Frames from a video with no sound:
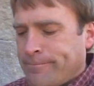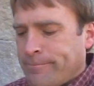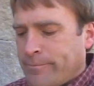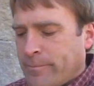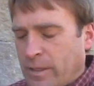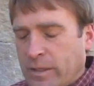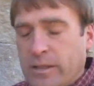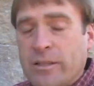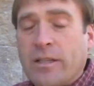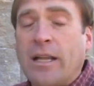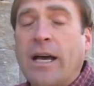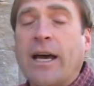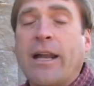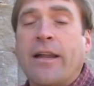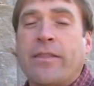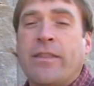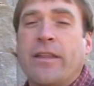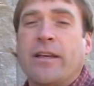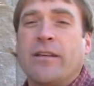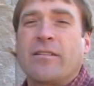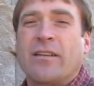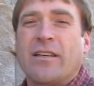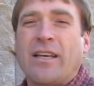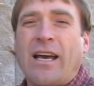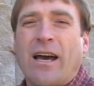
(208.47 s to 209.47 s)
There are a lot of
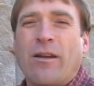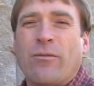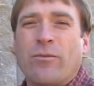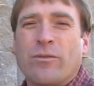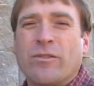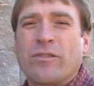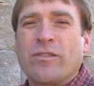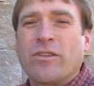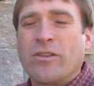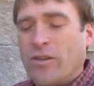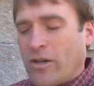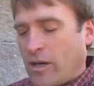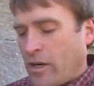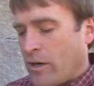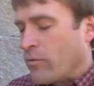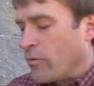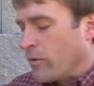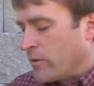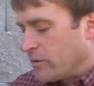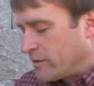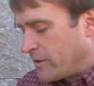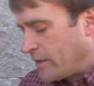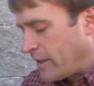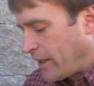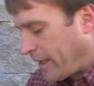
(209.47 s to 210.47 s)
things that God wants to do in our
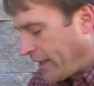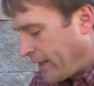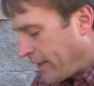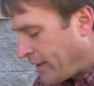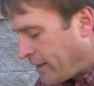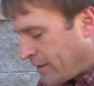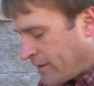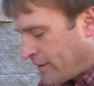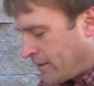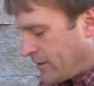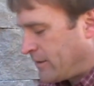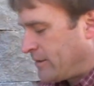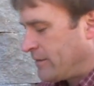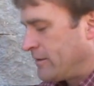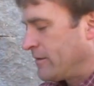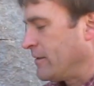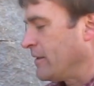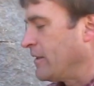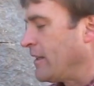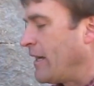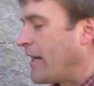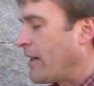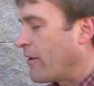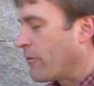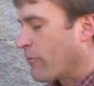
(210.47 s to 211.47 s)
world today. There's a
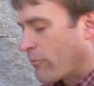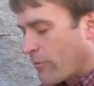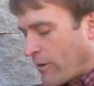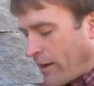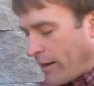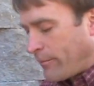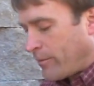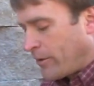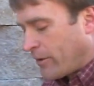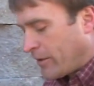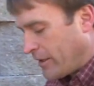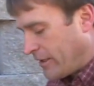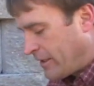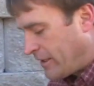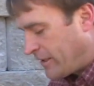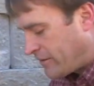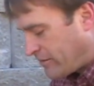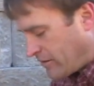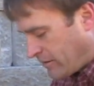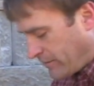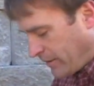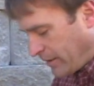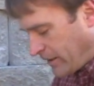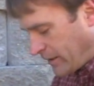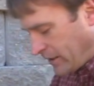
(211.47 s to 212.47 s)
lot of rubble that needs
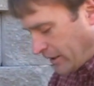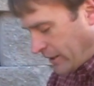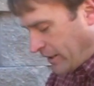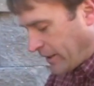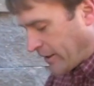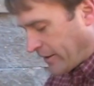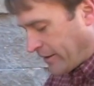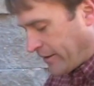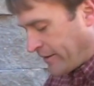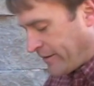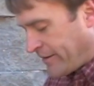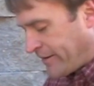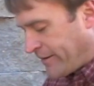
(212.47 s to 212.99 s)
to be cleared.